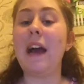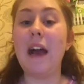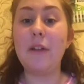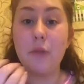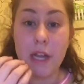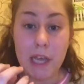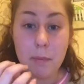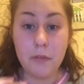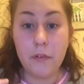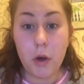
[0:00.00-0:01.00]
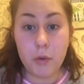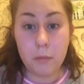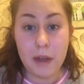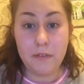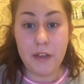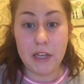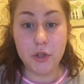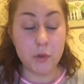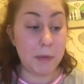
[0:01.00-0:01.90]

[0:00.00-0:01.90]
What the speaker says: I really performed with my facials,